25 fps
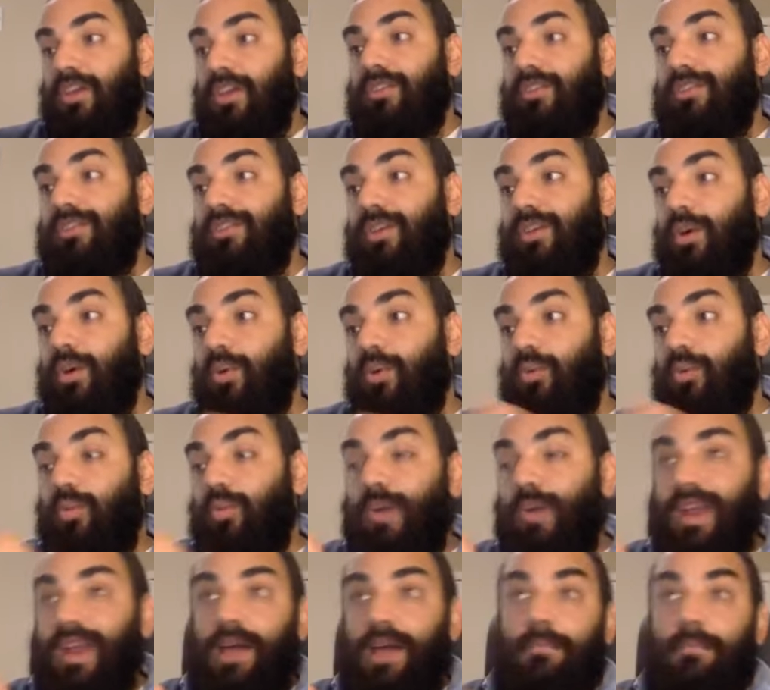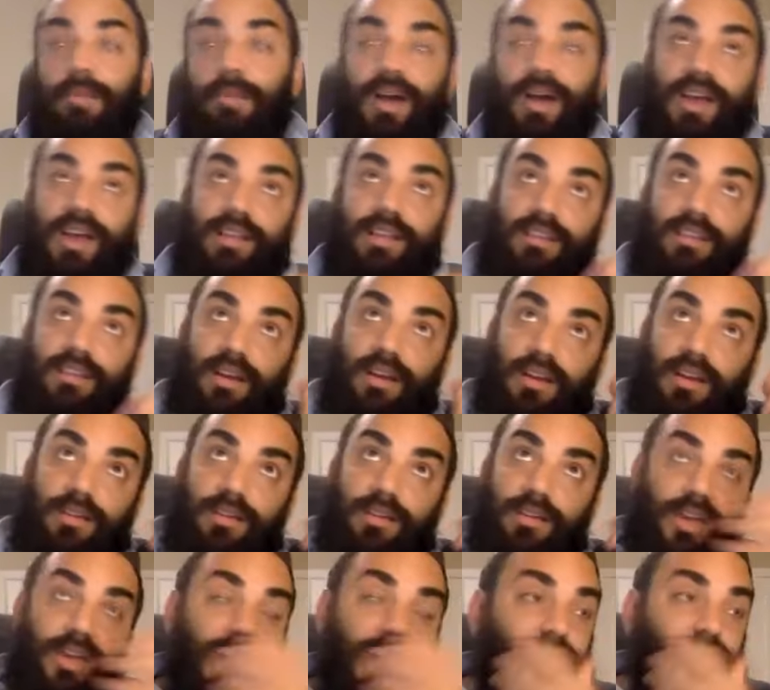So when I'm by a darg
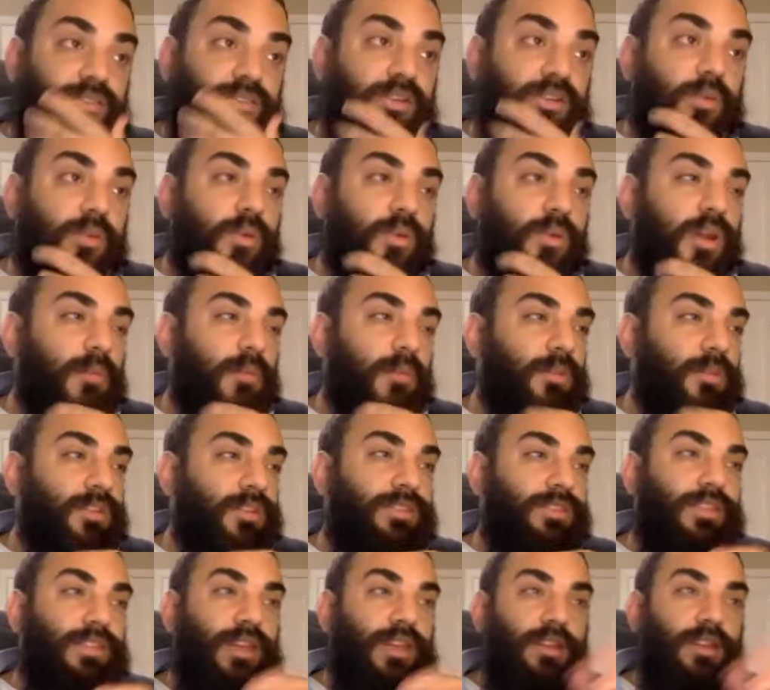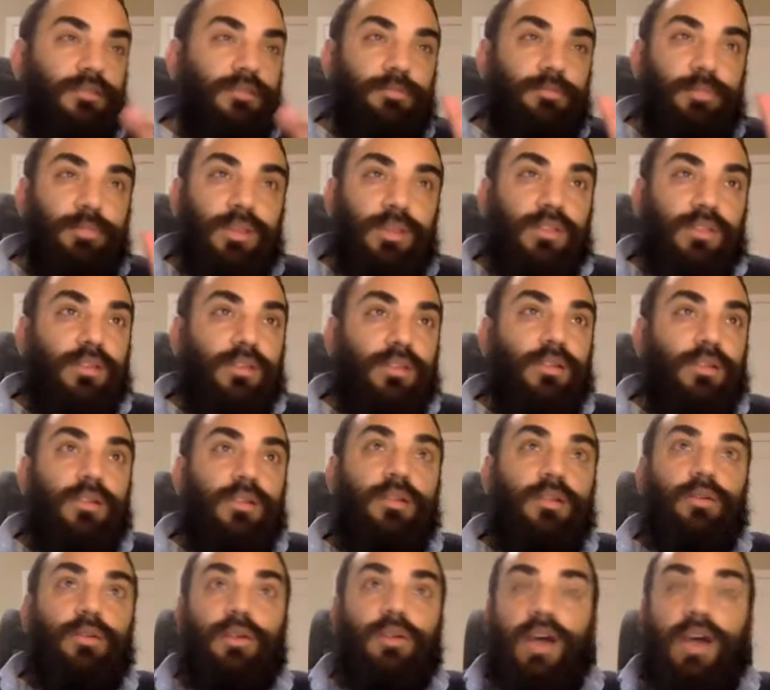of Kesser, when I'm in a state of
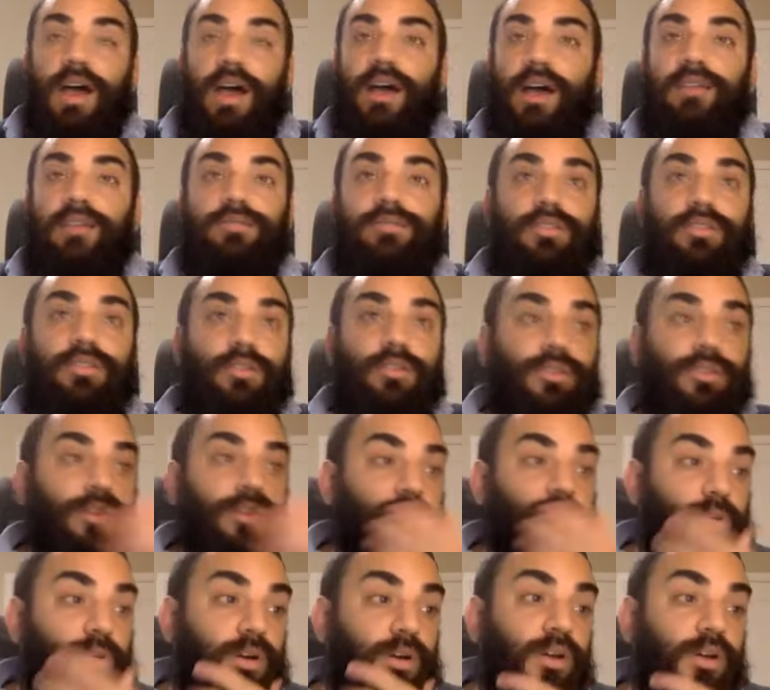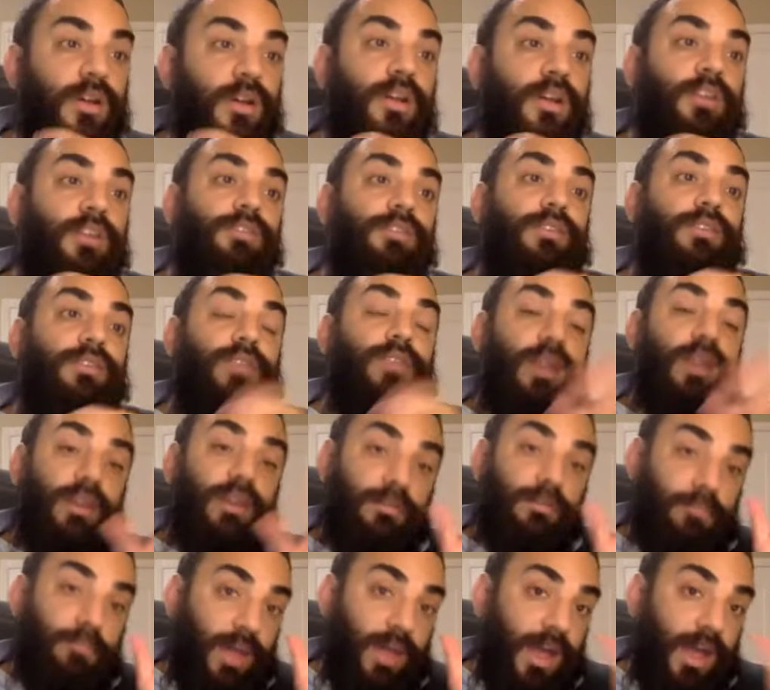bittel or ava or yira, so
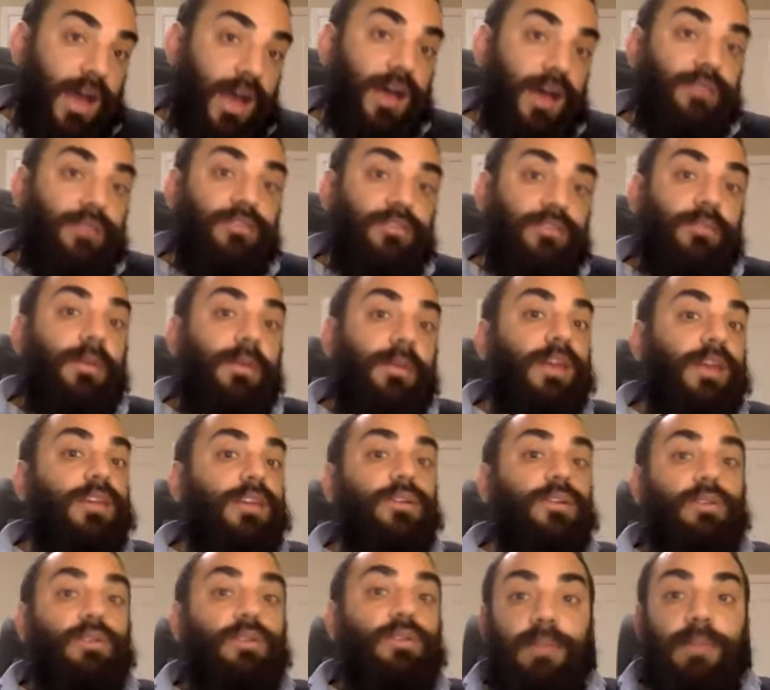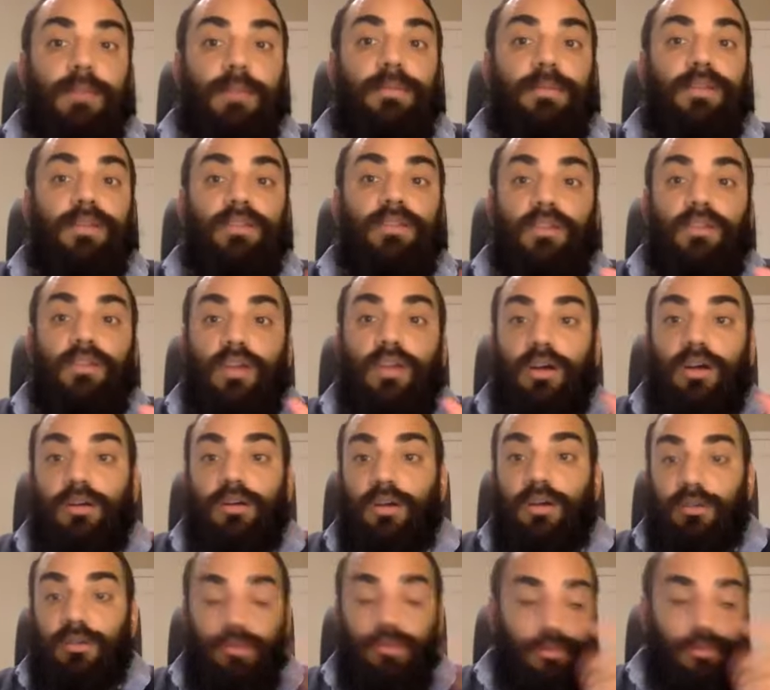then my ava, my yira, my bittel
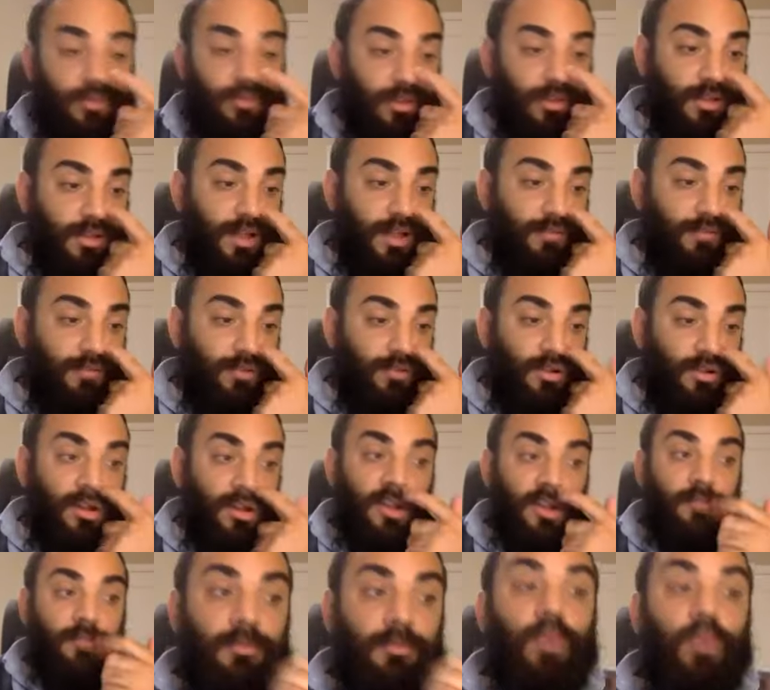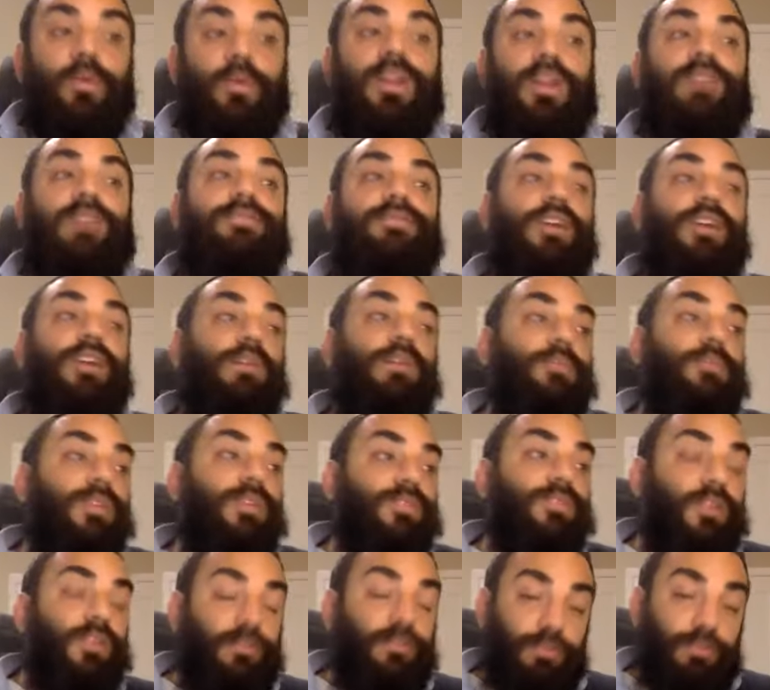are on a revealed level. But when I find
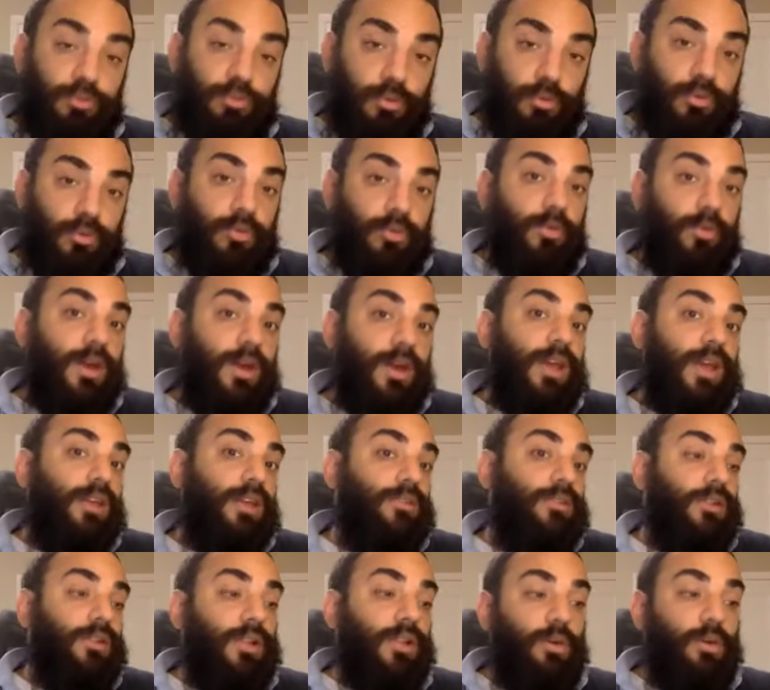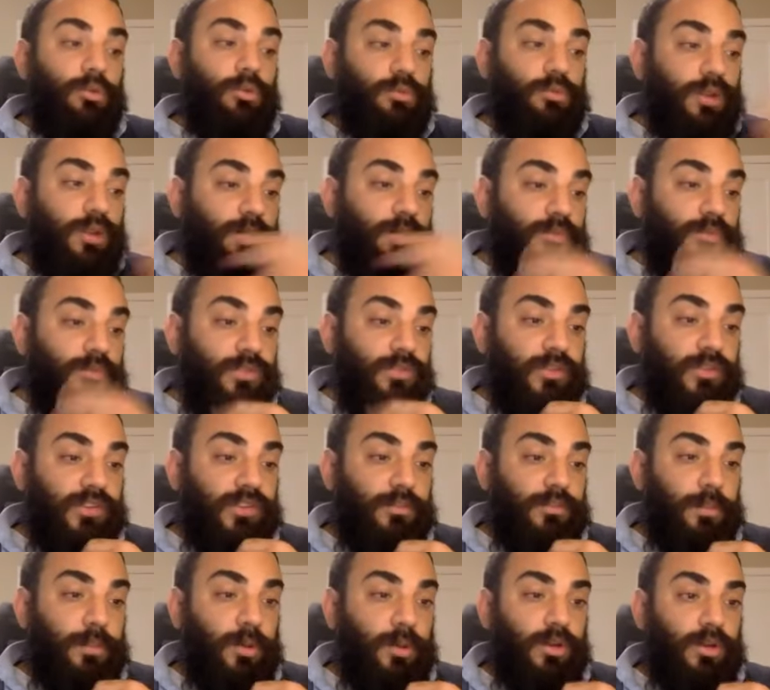myself thrown away in the lower realms of
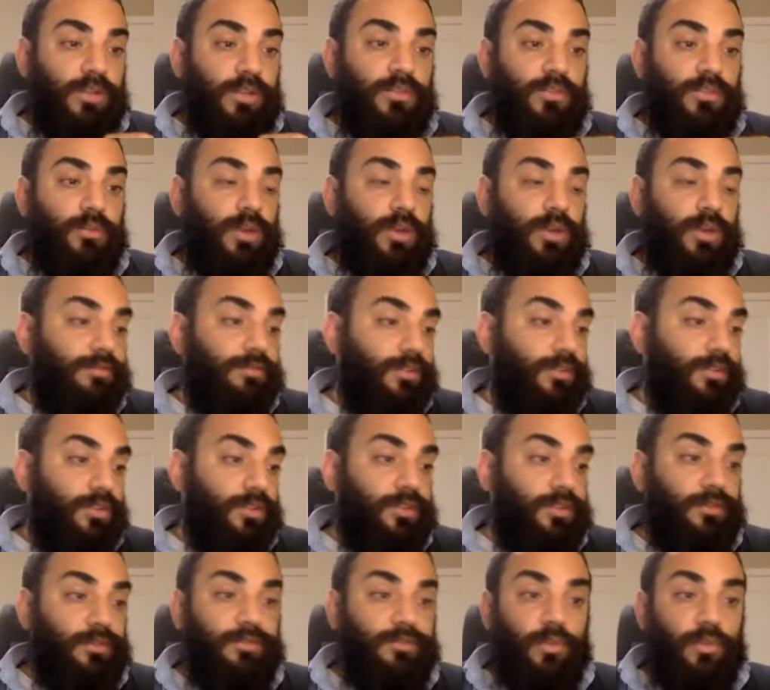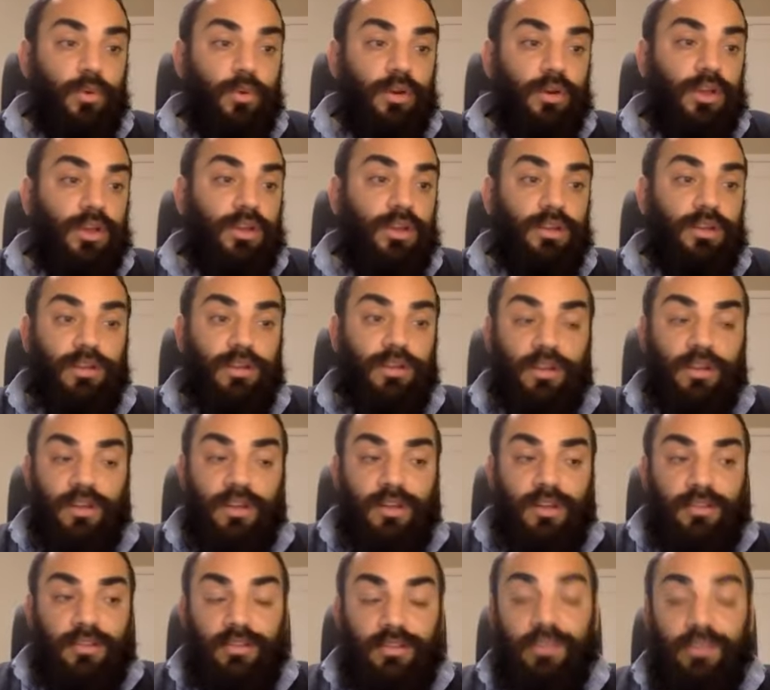experience, when I feel devoid and
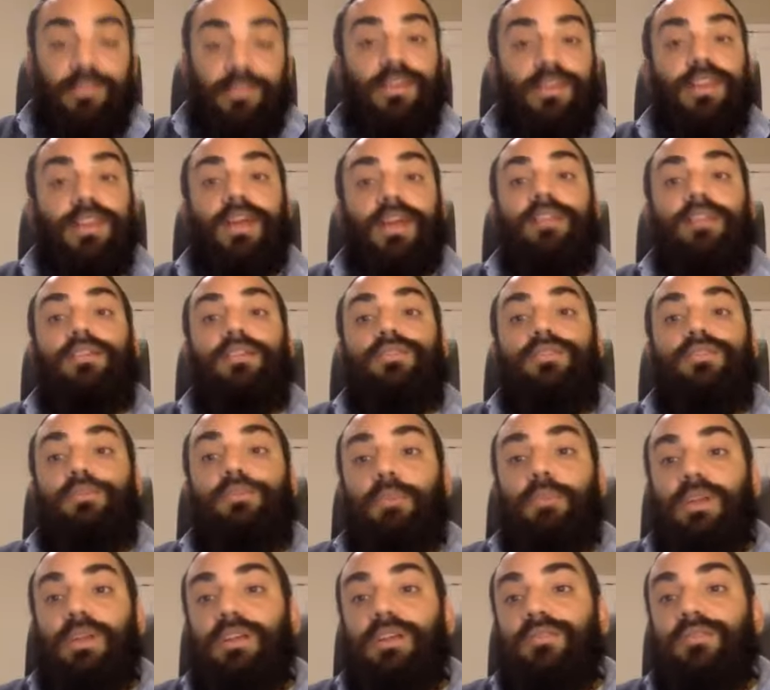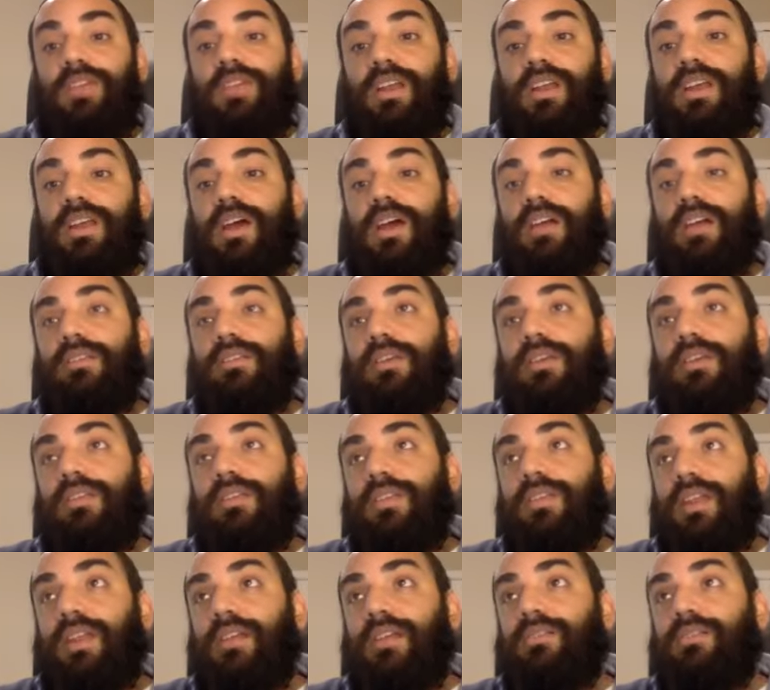disconnected from any of that content,
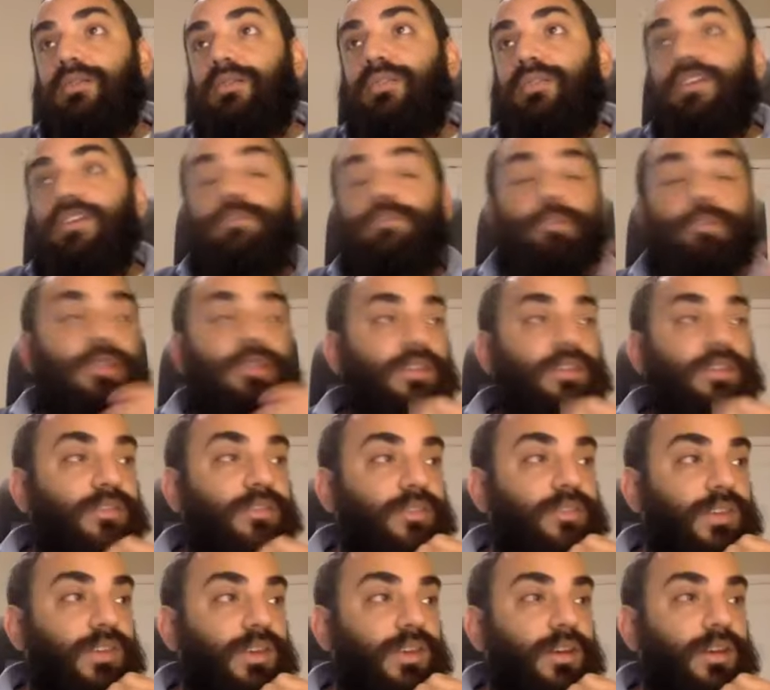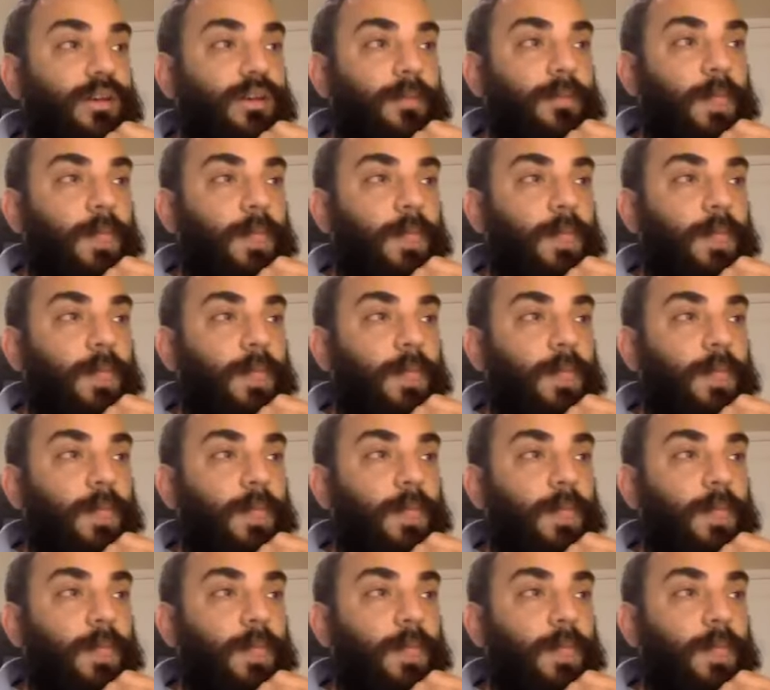that I so desperately seek,